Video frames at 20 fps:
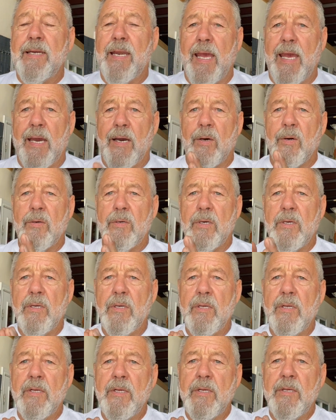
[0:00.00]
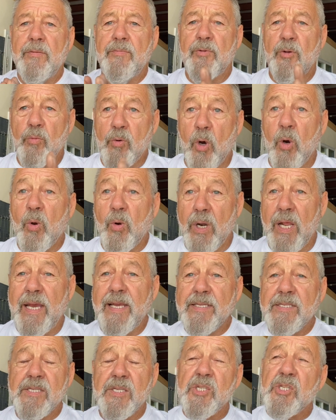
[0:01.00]
Now, the rule
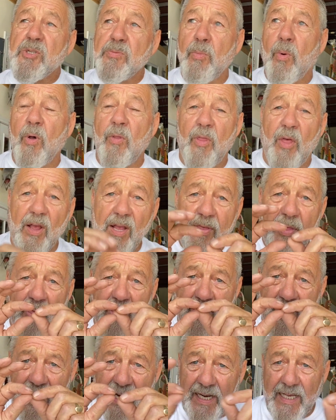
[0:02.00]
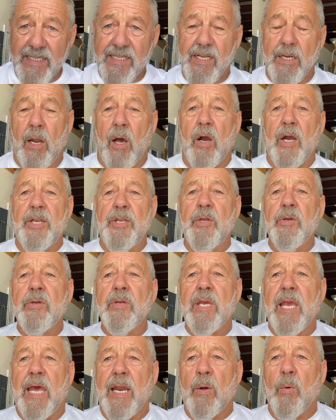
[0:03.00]
is the thinnest line you
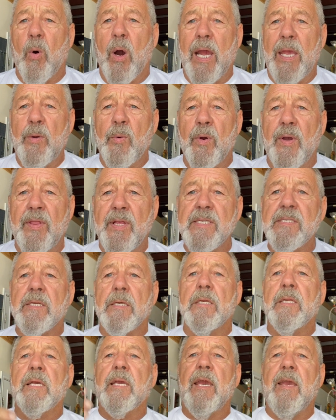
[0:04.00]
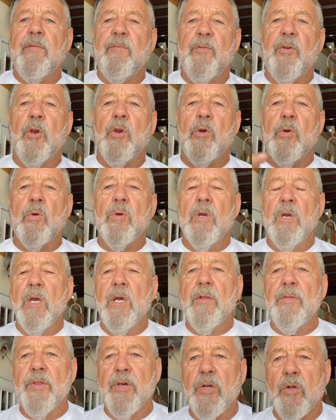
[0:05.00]
can get away with is going to give you the